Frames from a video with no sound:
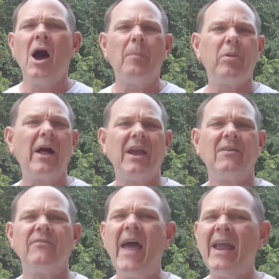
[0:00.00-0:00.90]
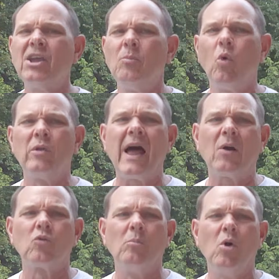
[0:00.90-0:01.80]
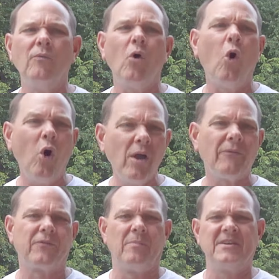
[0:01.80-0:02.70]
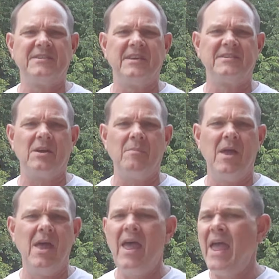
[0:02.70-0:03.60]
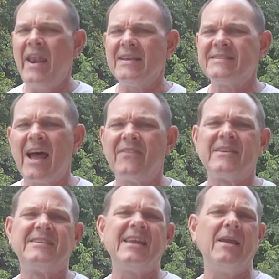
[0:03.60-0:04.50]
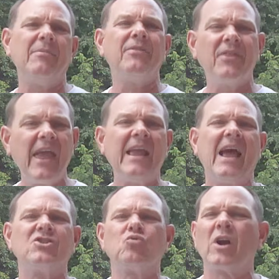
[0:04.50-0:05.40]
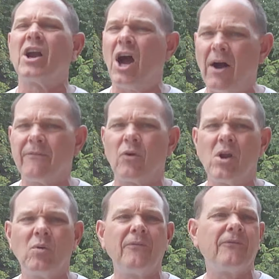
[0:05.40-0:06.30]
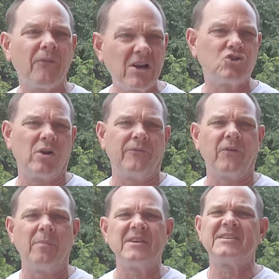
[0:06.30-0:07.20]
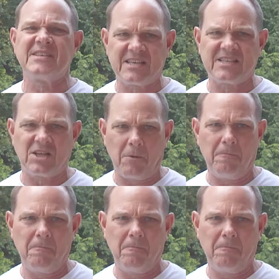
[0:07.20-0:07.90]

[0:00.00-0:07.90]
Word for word: Applying a vacuum will not remove oil from the system and is not the same thing as recovering refrigerant from the system.